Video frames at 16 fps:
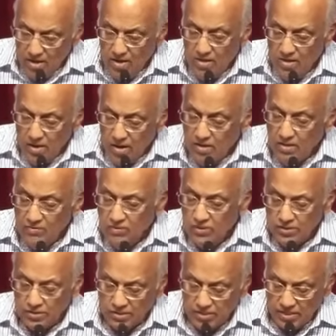And the other
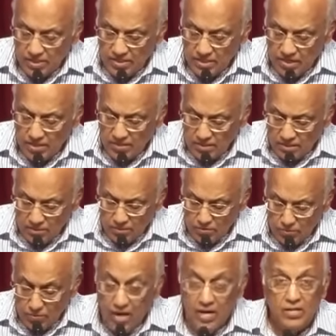verse that tells us
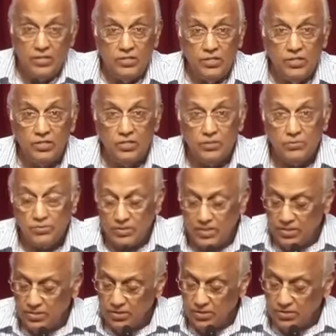why Jesus was
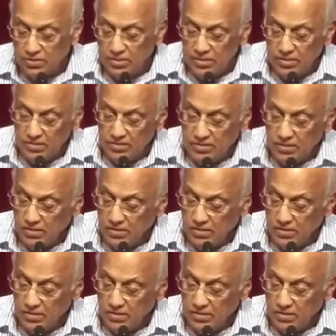exalted